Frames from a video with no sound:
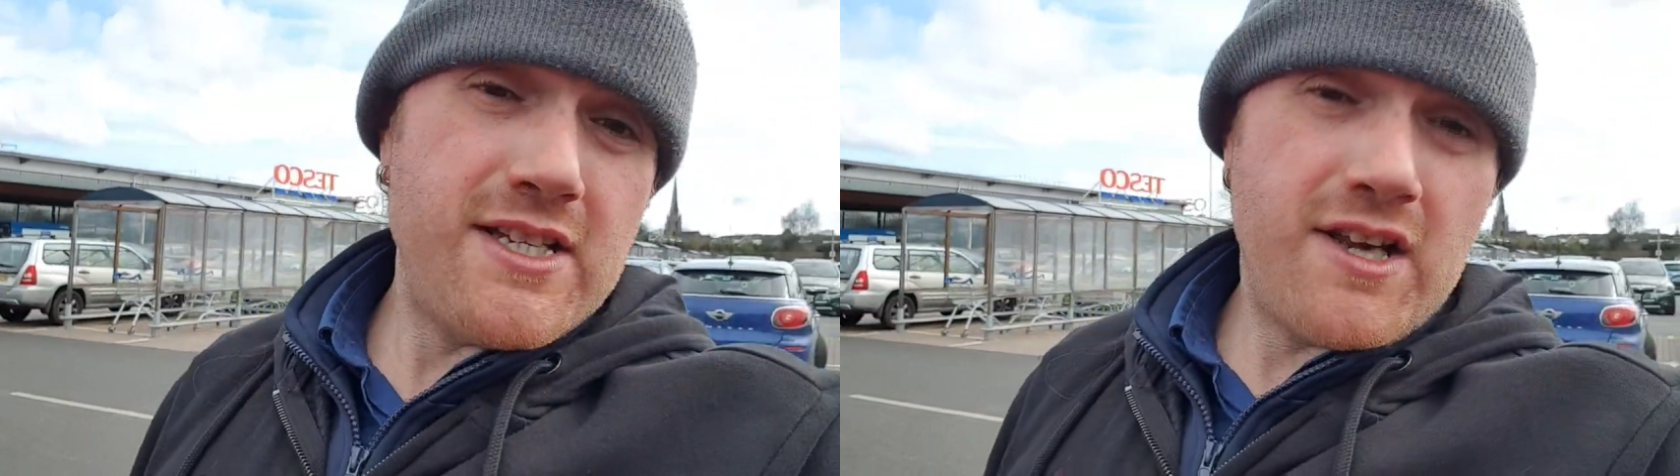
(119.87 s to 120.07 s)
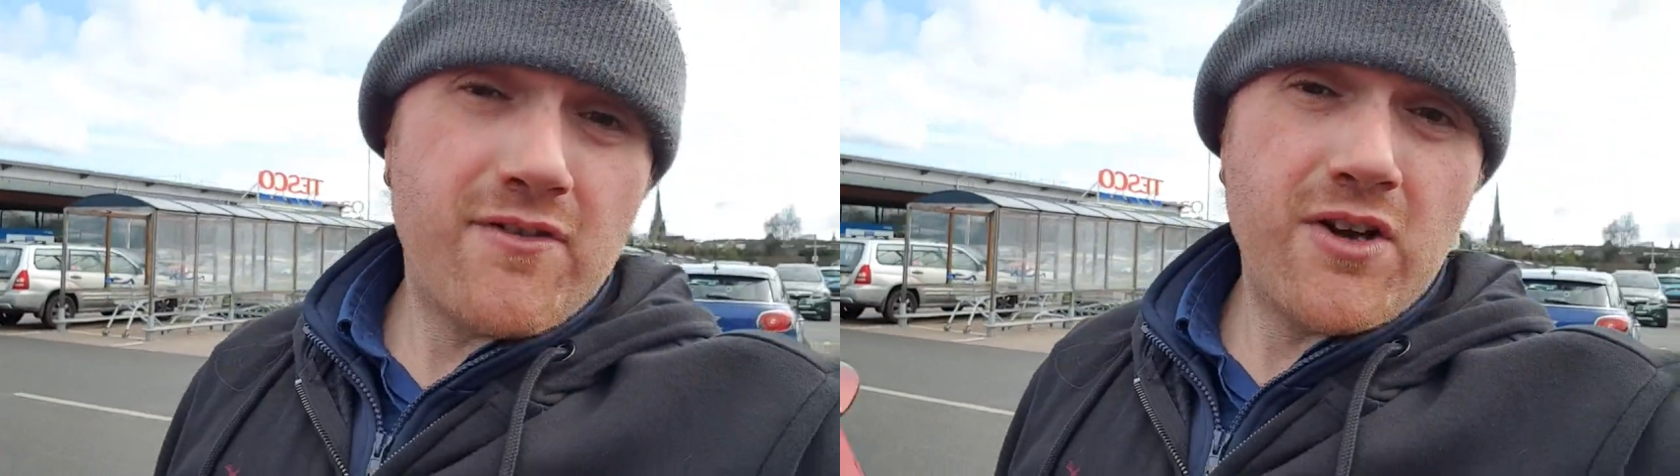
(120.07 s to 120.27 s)

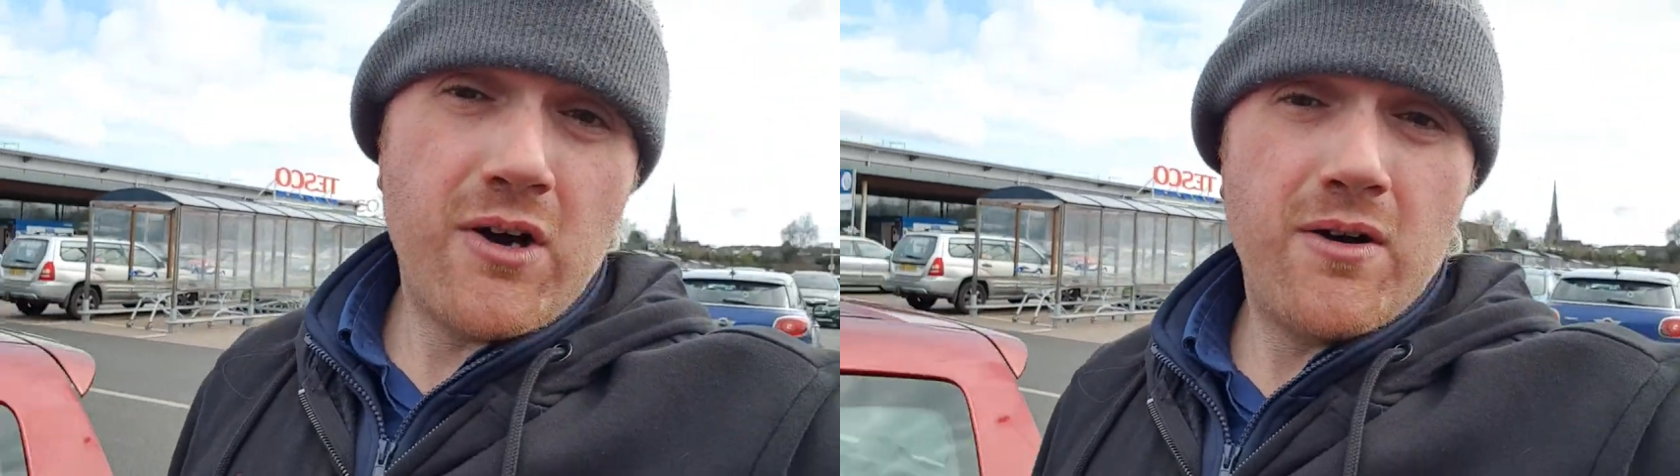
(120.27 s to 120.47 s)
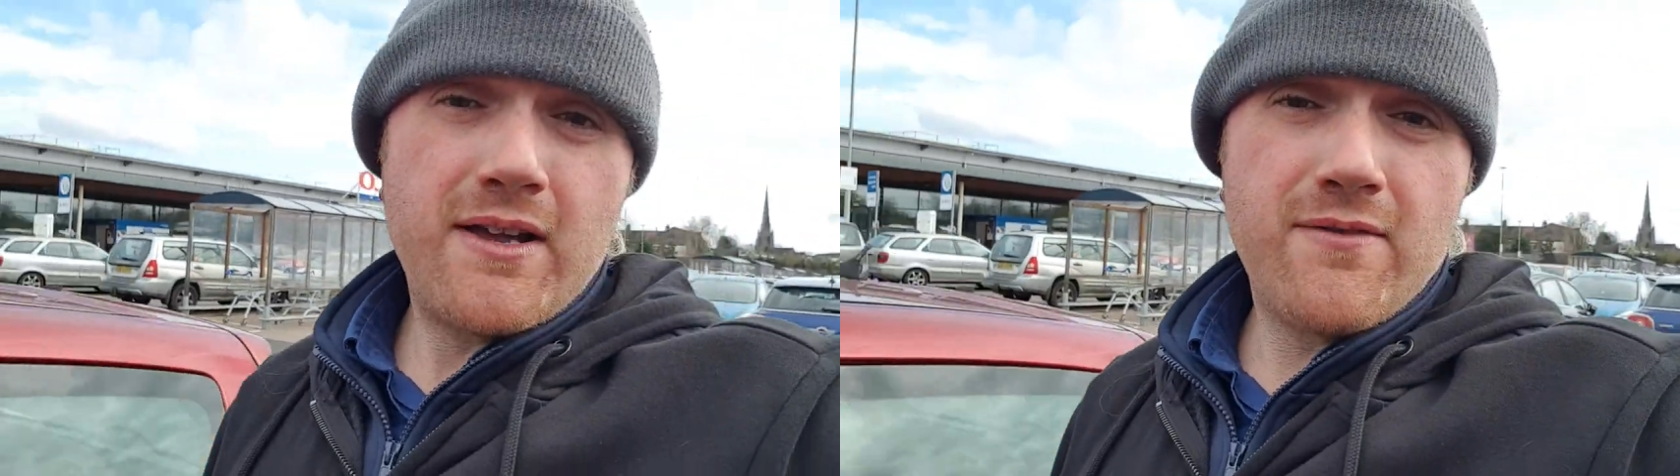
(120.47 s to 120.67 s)
I've
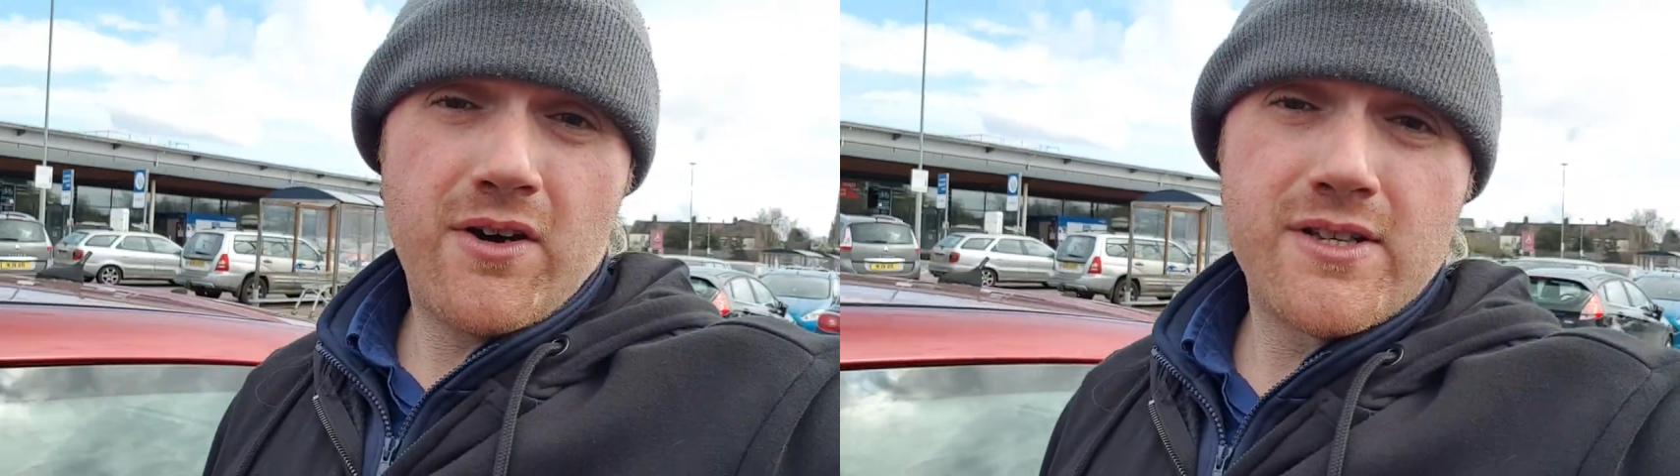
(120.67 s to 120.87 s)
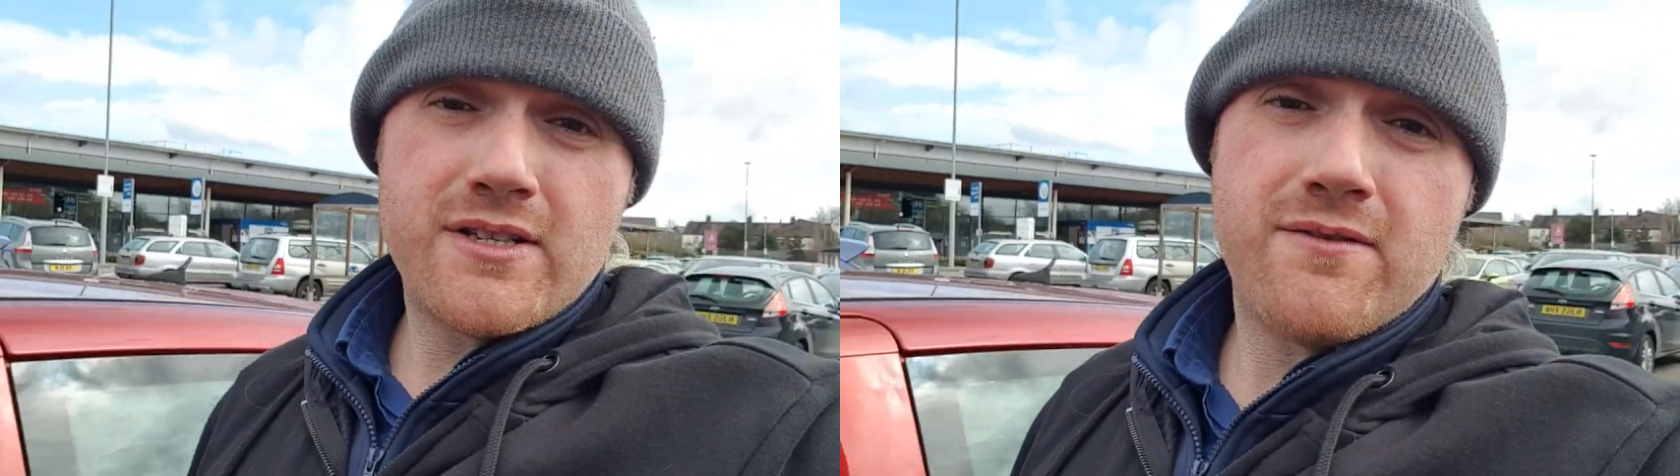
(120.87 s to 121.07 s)
got
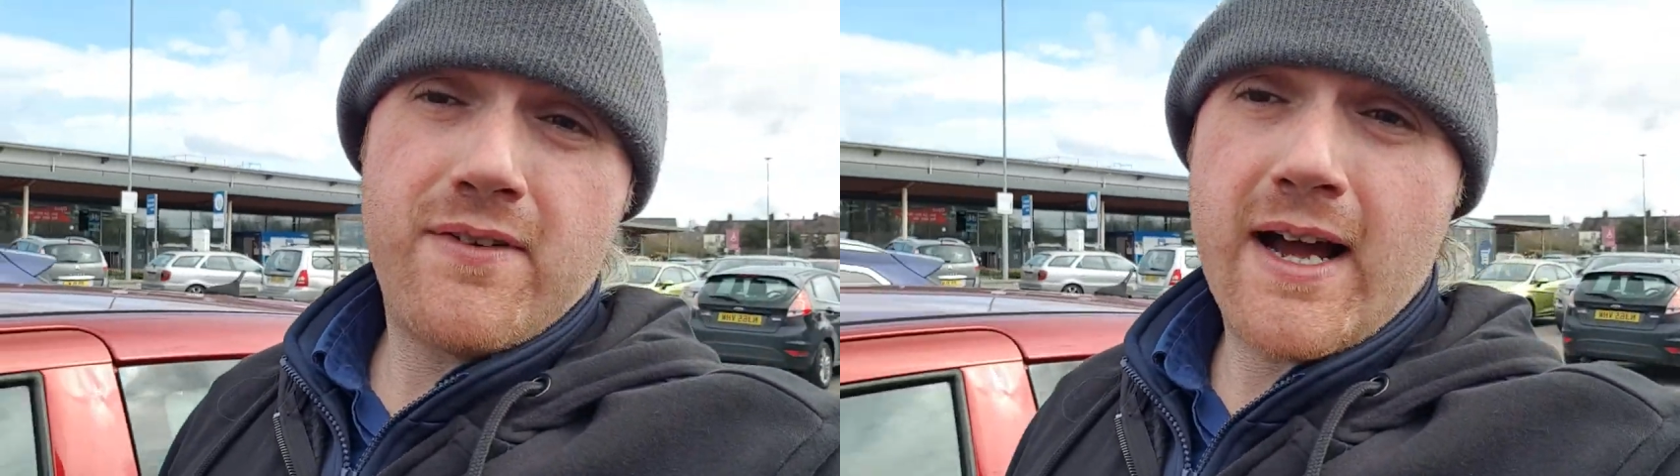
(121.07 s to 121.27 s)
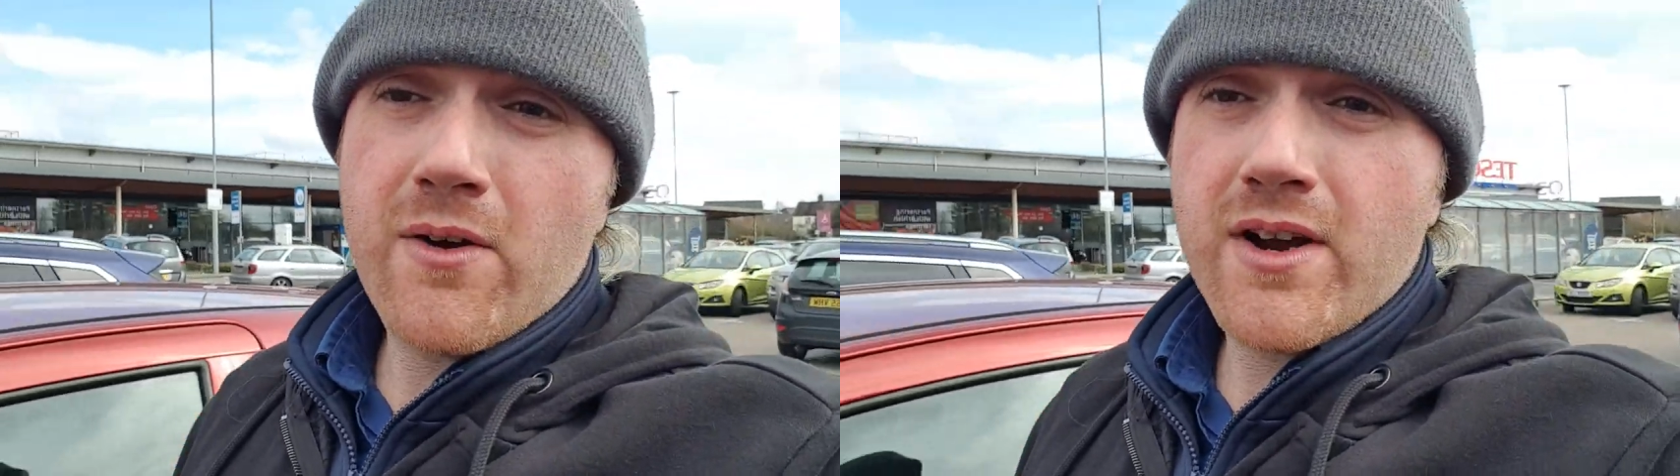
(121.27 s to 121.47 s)
Yvonne some
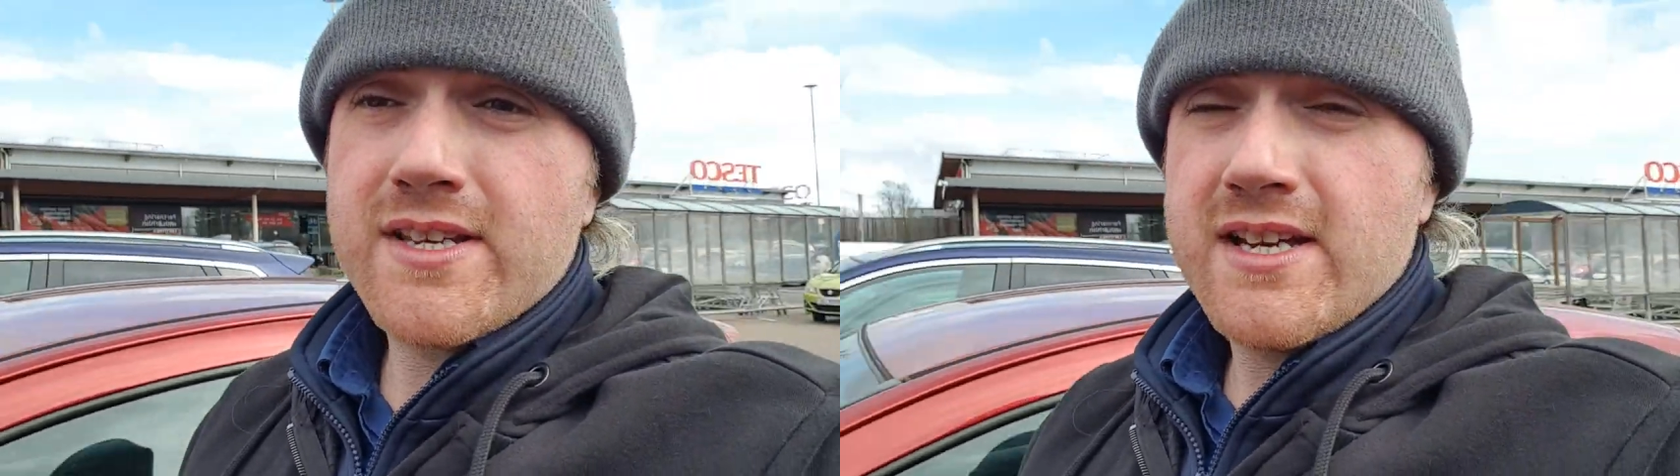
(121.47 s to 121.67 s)
flowers,